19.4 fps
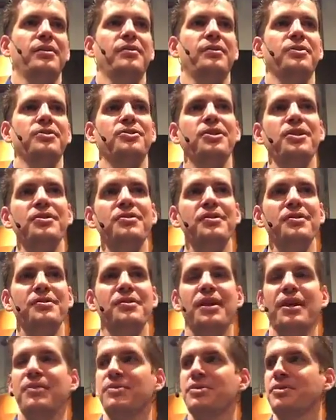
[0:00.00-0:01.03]
Jesus
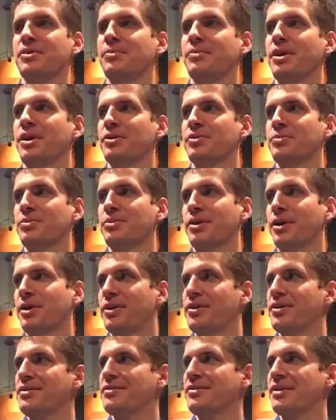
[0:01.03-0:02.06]
gave us the model prayer,
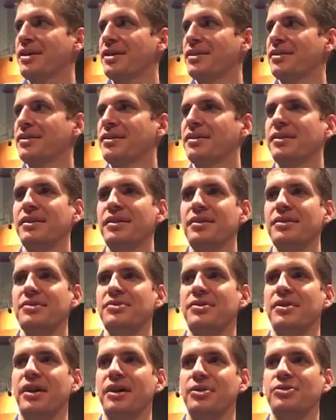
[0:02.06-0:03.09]
and he said, lead us
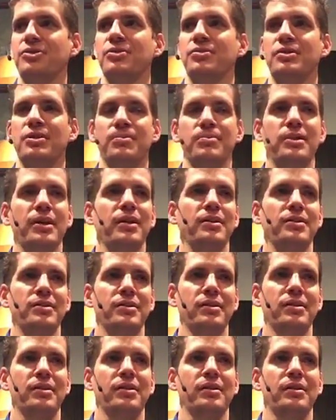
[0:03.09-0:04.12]
not to
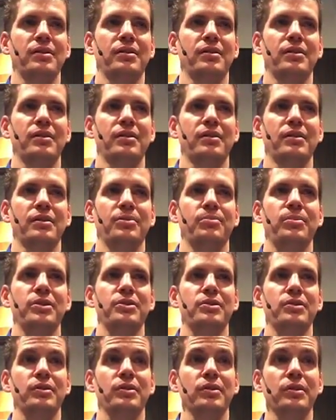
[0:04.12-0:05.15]
temptation, but
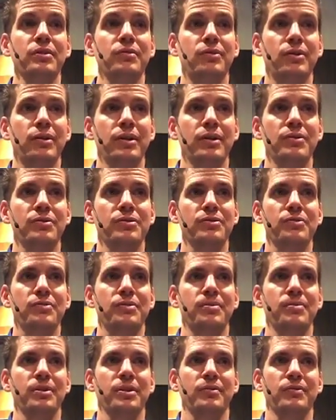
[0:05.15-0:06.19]
deliver us
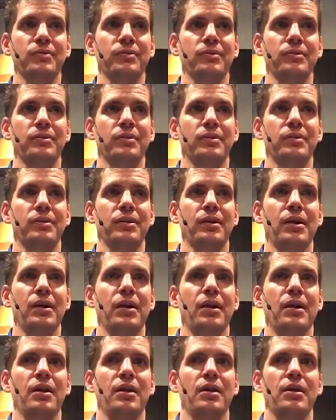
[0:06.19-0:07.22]
from evil.
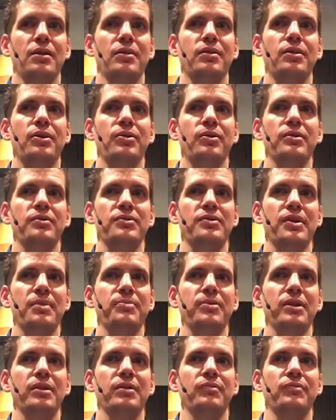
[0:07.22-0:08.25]
There is
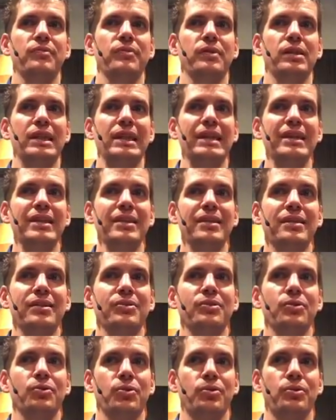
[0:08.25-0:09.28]
something of needing
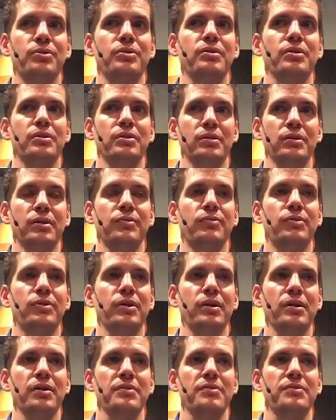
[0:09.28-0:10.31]
the Lord to deliver
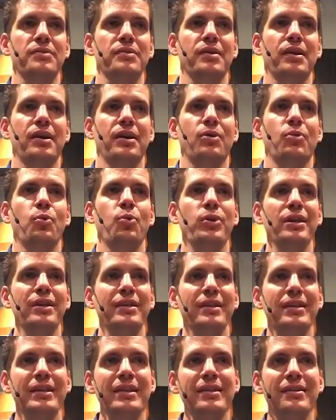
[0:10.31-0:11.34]
us. We
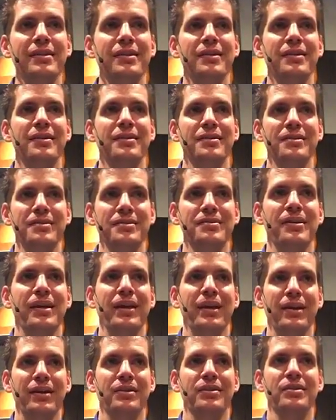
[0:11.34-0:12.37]
need his
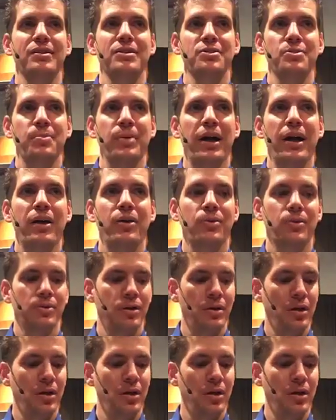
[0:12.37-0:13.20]
hand and his power.